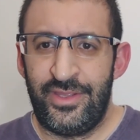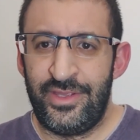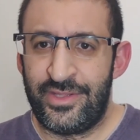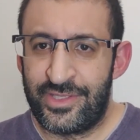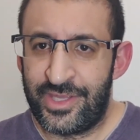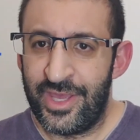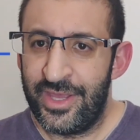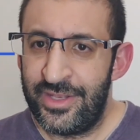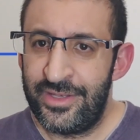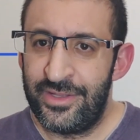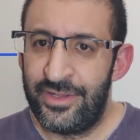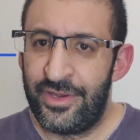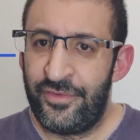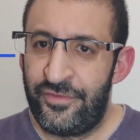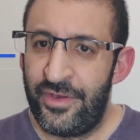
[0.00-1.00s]
it can
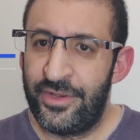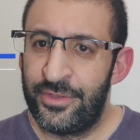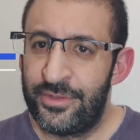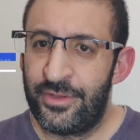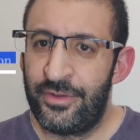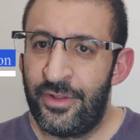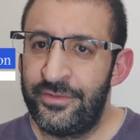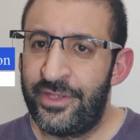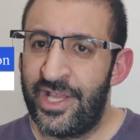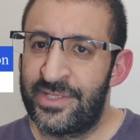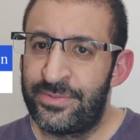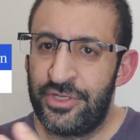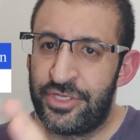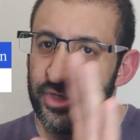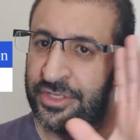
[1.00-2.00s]
refer to the lambda
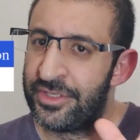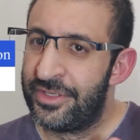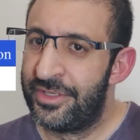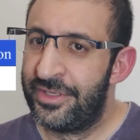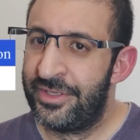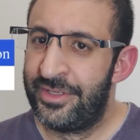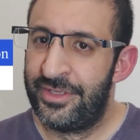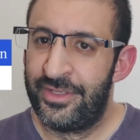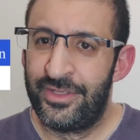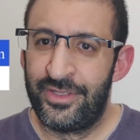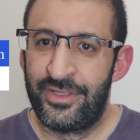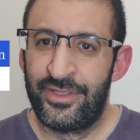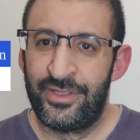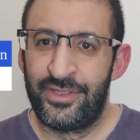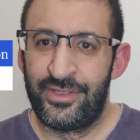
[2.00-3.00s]
expression
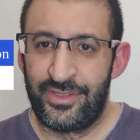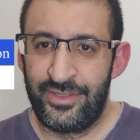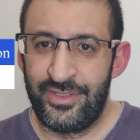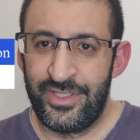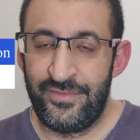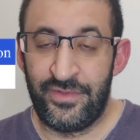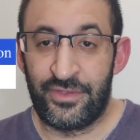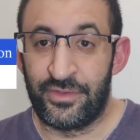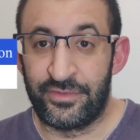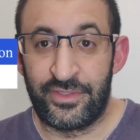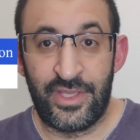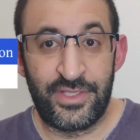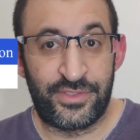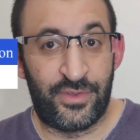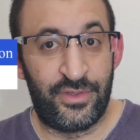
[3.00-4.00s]
if it
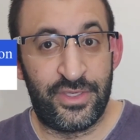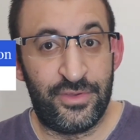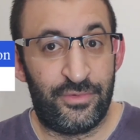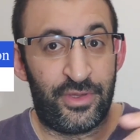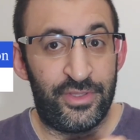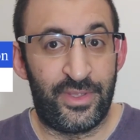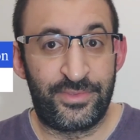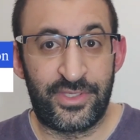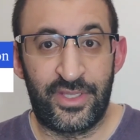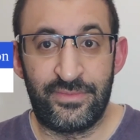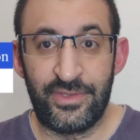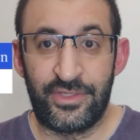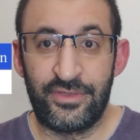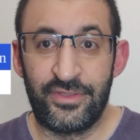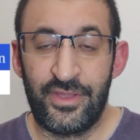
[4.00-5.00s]
contains only one abstract
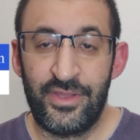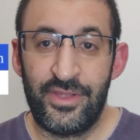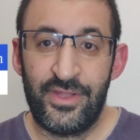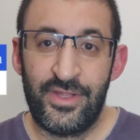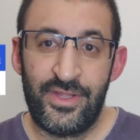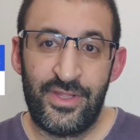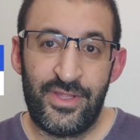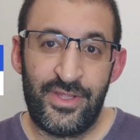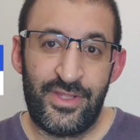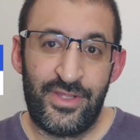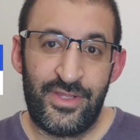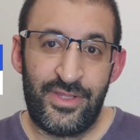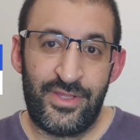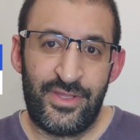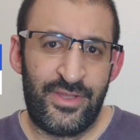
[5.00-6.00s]
method.
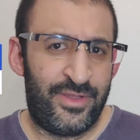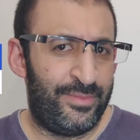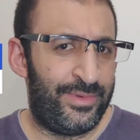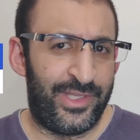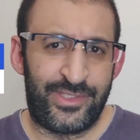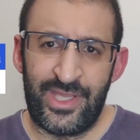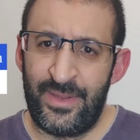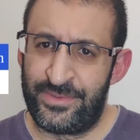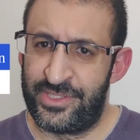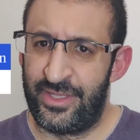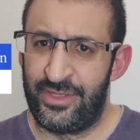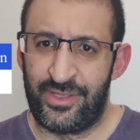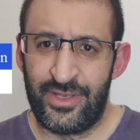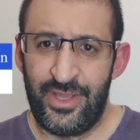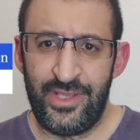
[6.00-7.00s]
But
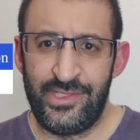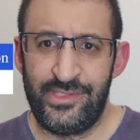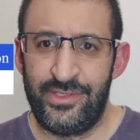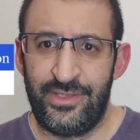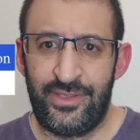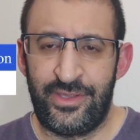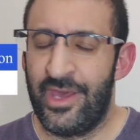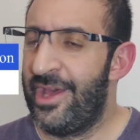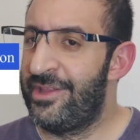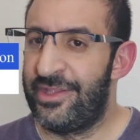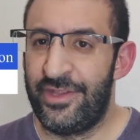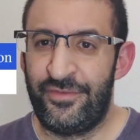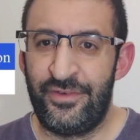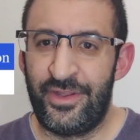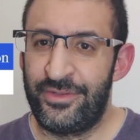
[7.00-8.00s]
abstract class can't
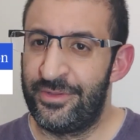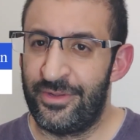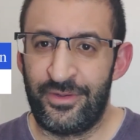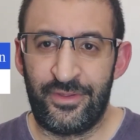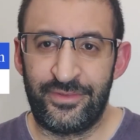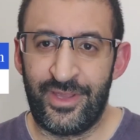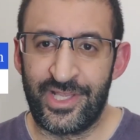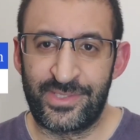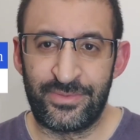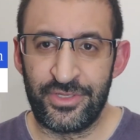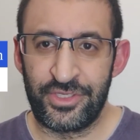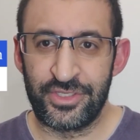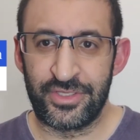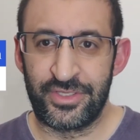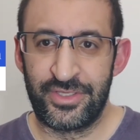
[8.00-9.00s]
refer to the lambda
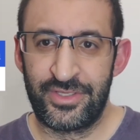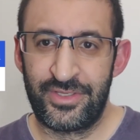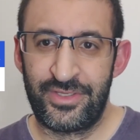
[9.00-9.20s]
expression.